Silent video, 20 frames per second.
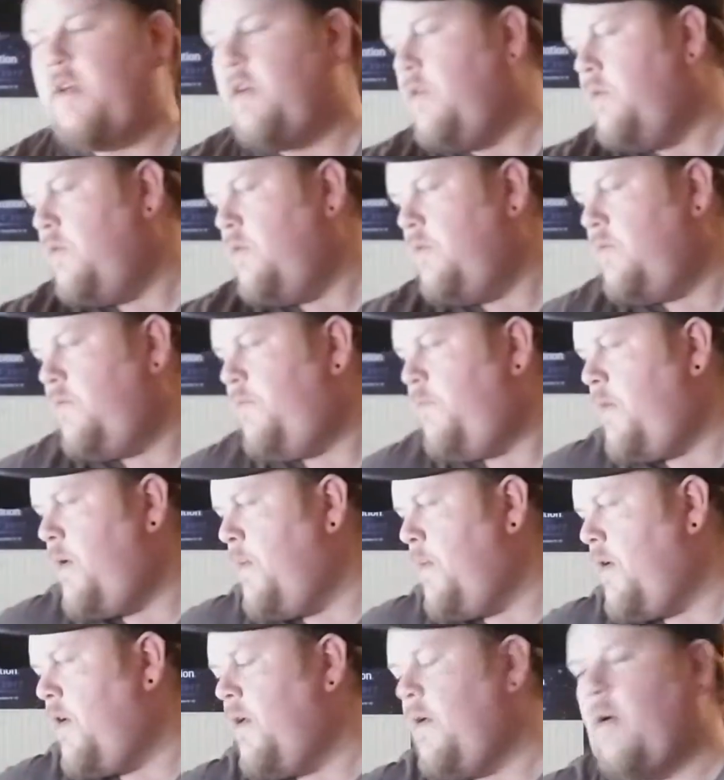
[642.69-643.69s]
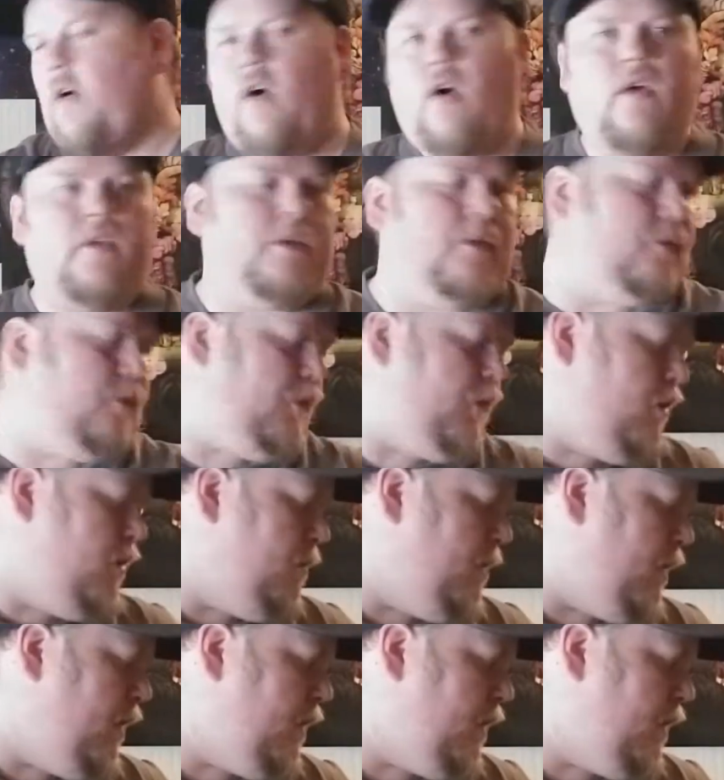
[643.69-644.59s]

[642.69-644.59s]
cool. Remember, all these for $30.